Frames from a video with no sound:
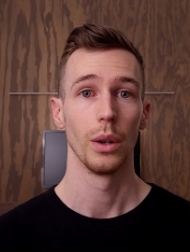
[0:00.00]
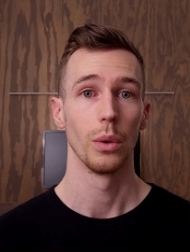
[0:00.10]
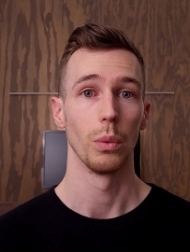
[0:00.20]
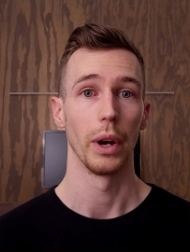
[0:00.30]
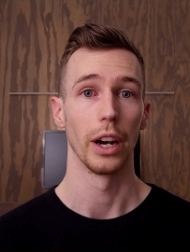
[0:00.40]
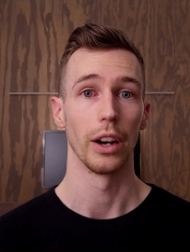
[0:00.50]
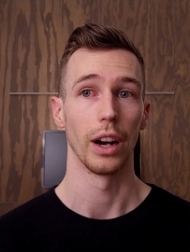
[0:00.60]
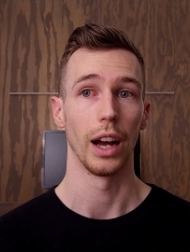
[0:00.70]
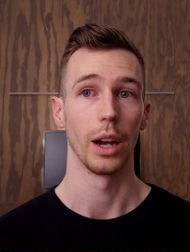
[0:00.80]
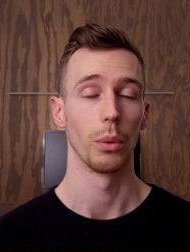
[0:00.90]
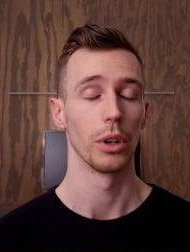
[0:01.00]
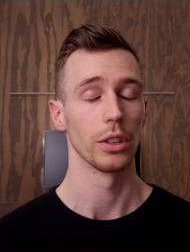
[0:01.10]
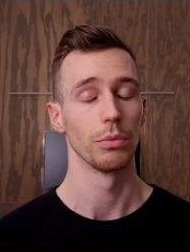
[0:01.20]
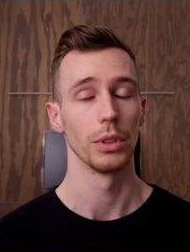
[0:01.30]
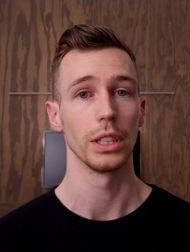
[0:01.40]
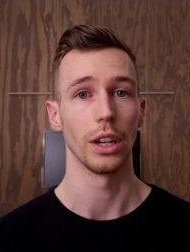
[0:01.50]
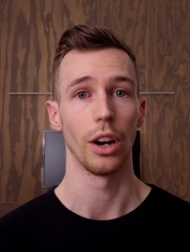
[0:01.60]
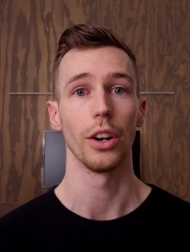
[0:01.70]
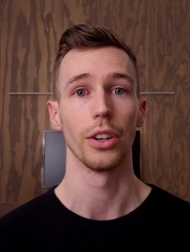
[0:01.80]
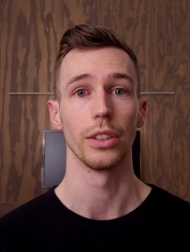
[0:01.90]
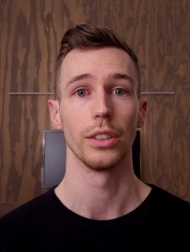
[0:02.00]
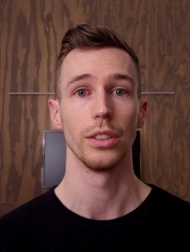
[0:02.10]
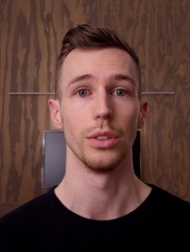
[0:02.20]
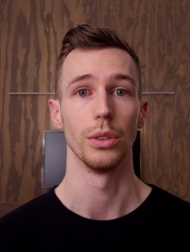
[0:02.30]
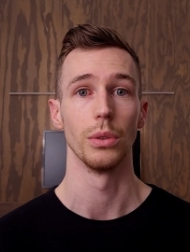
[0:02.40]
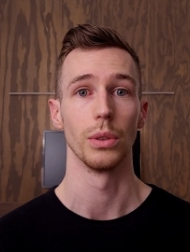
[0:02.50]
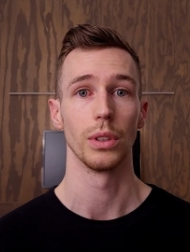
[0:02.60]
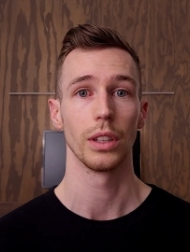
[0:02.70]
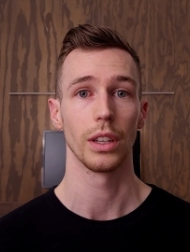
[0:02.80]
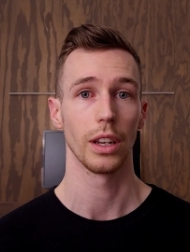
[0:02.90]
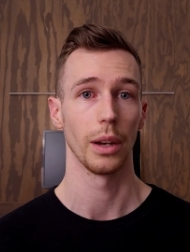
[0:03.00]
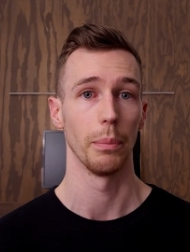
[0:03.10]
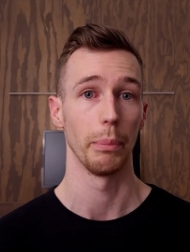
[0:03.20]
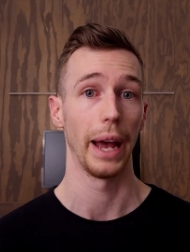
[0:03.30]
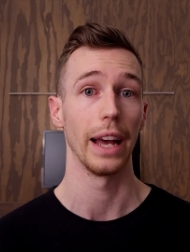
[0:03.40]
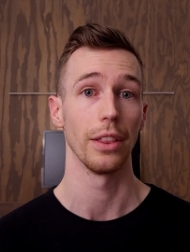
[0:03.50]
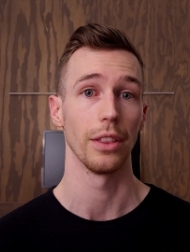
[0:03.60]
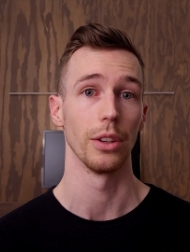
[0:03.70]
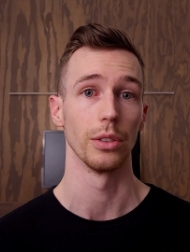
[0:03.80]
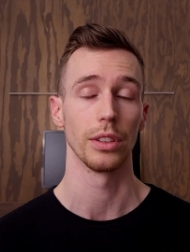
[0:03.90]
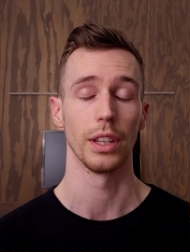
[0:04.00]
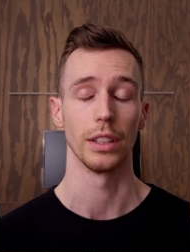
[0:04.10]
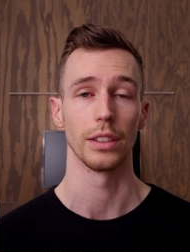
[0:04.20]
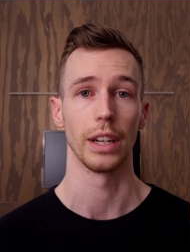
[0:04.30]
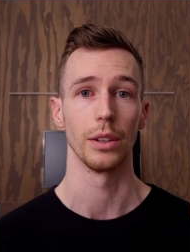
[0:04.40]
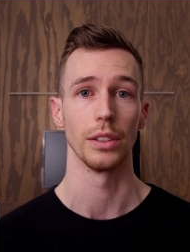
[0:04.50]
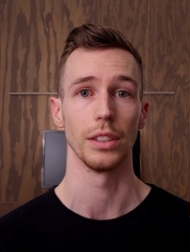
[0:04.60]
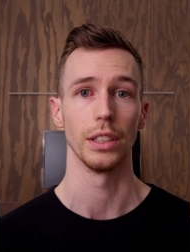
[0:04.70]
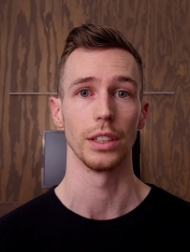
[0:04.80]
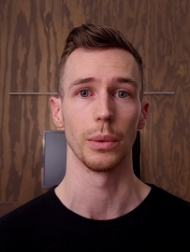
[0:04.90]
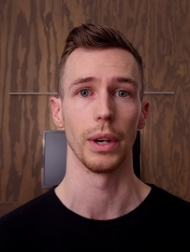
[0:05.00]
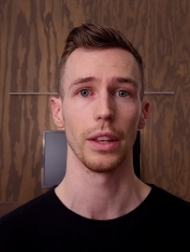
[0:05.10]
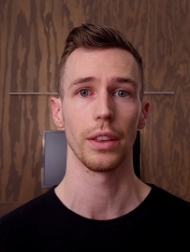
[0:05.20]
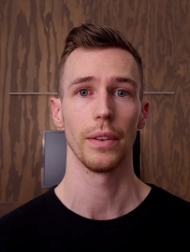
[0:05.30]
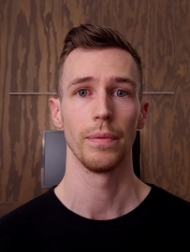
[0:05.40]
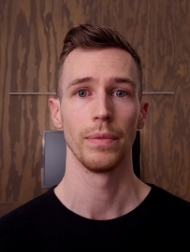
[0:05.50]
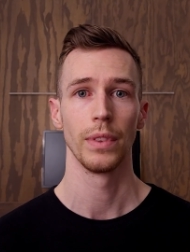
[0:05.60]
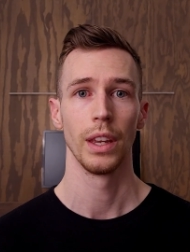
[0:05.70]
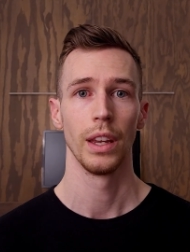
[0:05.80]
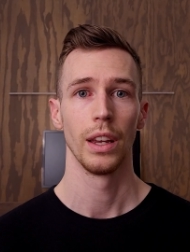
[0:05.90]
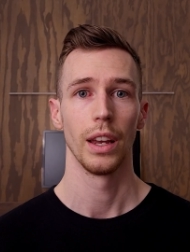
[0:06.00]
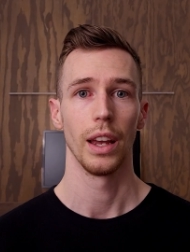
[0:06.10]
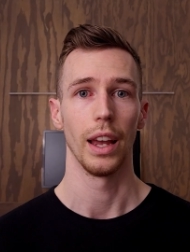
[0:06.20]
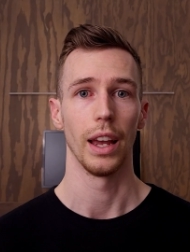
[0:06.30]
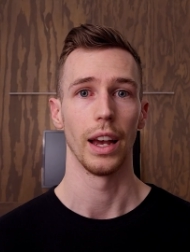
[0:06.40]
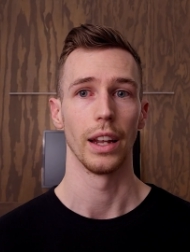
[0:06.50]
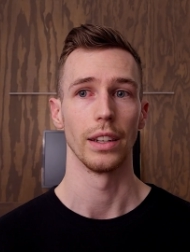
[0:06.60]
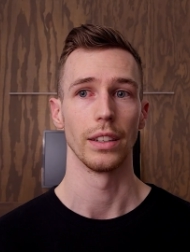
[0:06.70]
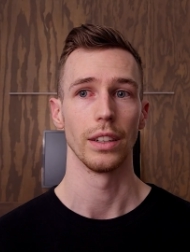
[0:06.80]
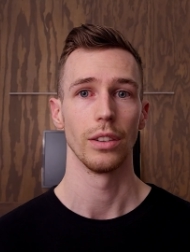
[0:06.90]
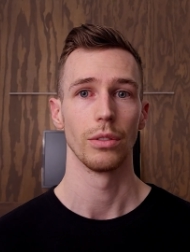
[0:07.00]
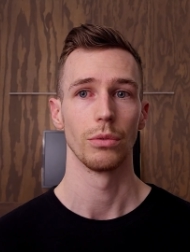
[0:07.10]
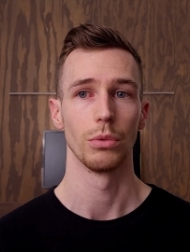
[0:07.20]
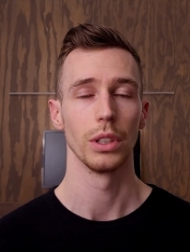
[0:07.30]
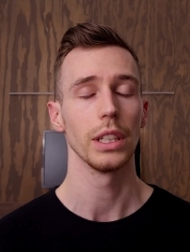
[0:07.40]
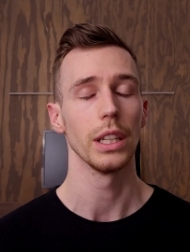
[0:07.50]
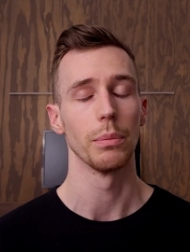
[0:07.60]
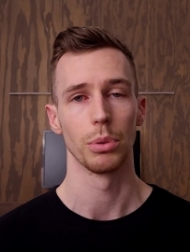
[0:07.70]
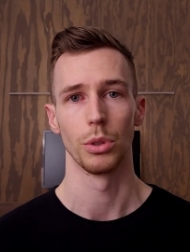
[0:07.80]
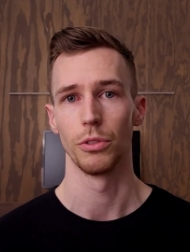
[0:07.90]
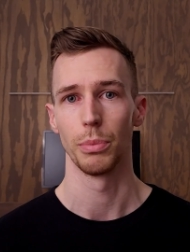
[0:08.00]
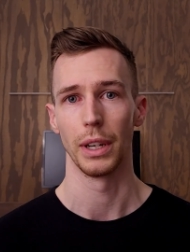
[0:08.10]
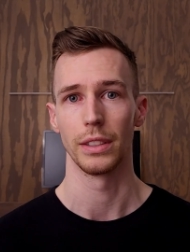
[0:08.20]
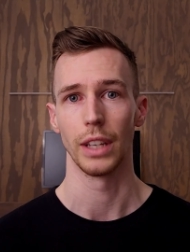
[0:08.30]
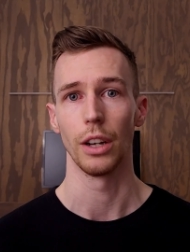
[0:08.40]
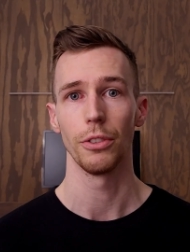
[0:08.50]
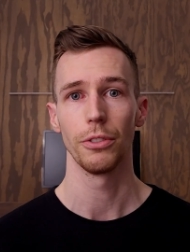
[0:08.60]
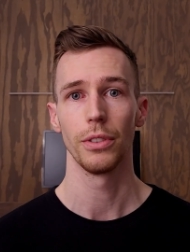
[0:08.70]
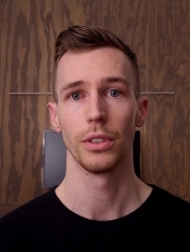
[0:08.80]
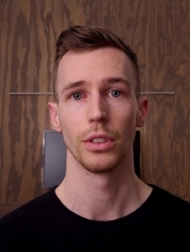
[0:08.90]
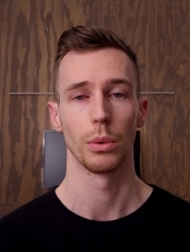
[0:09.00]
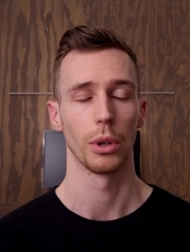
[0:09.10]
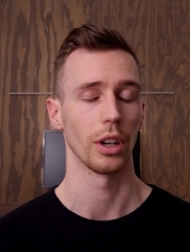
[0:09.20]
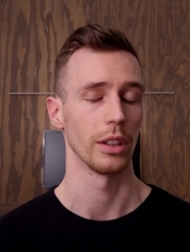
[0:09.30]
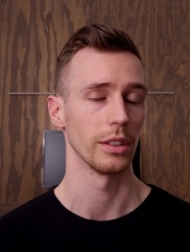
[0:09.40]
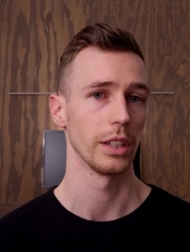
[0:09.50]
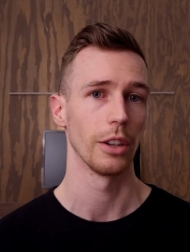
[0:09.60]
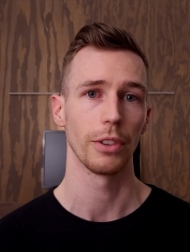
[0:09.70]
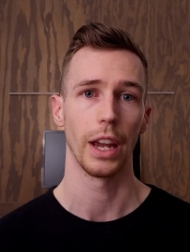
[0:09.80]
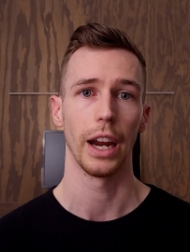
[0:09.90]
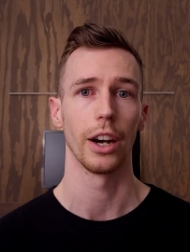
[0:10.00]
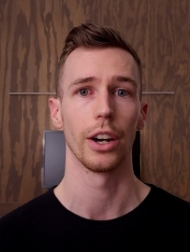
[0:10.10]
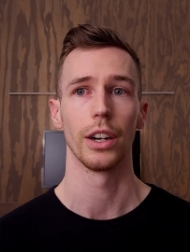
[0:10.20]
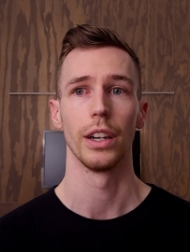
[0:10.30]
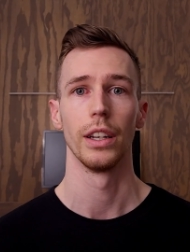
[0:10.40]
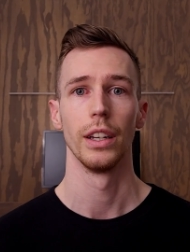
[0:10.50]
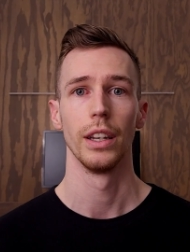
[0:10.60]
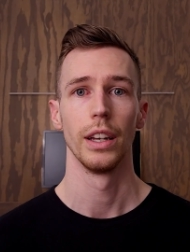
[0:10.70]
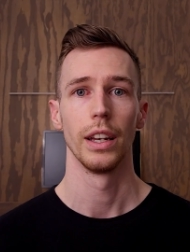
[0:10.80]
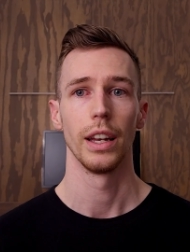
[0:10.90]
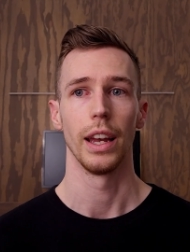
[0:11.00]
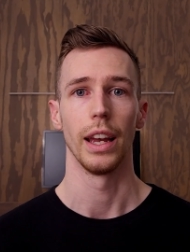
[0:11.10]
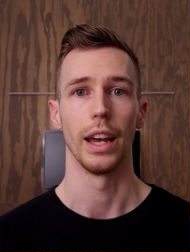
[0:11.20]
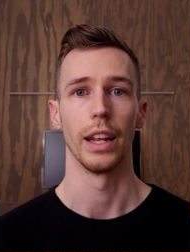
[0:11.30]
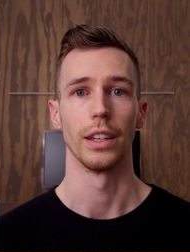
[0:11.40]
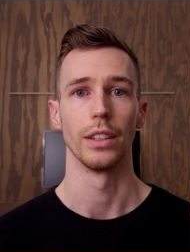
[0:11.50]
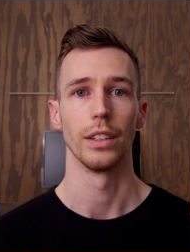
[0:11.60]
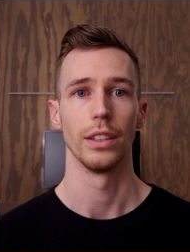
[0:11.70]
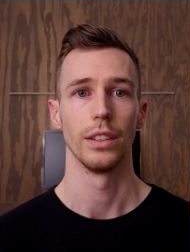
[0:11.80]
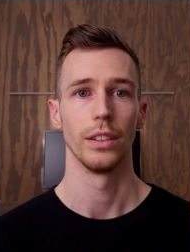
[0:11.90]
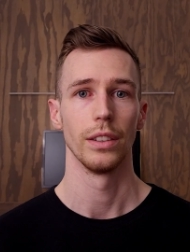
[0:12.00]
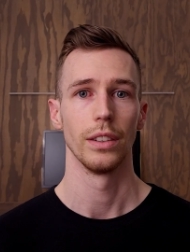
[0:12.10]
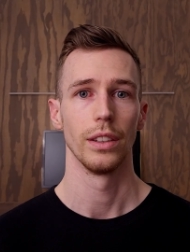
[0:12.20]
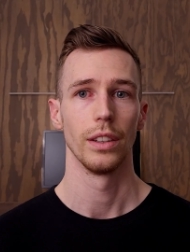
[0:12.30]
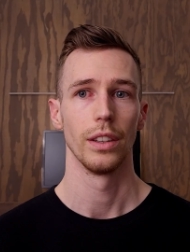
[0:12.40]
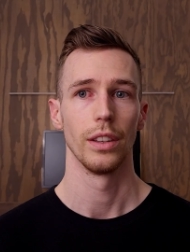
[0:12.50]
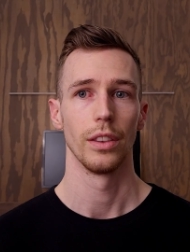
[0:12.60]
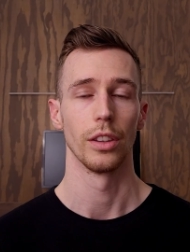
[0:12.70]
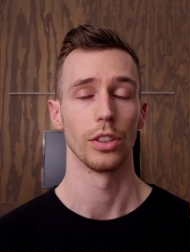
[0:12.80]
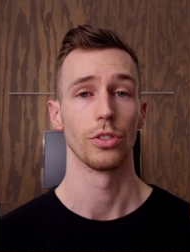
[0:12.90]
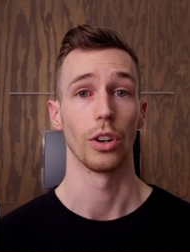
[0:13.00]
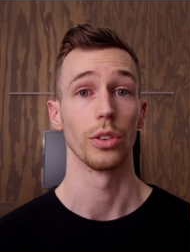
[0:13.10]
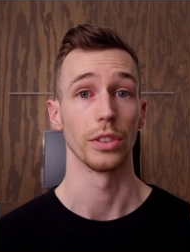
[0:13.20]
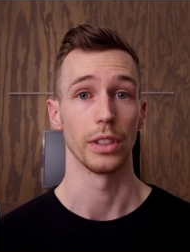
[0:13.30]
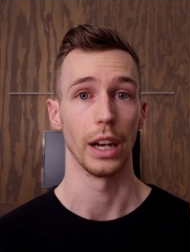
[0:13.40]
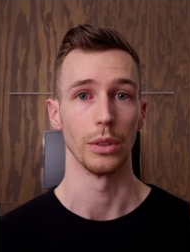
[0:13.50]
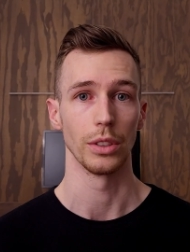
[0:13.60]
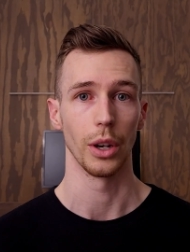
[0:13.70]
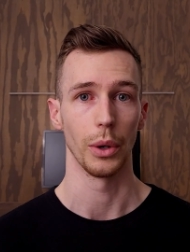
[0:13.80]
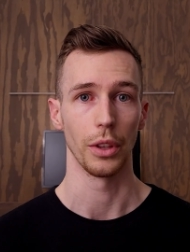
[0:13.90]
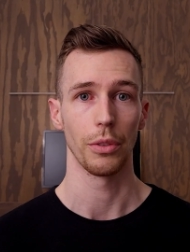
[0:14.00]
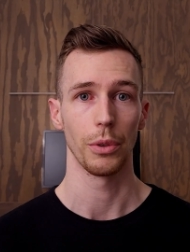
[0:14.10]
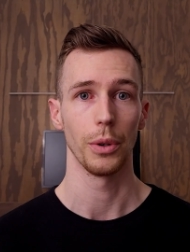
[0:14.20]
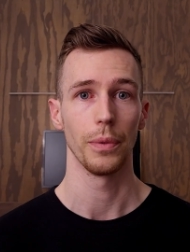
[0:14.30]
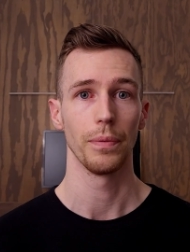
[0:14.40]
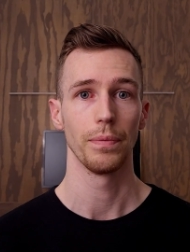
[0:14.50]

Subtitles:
where I worked really hard to combat those things that I was dealing with and really improve myself, to work on self-care and the struggles that I was going through.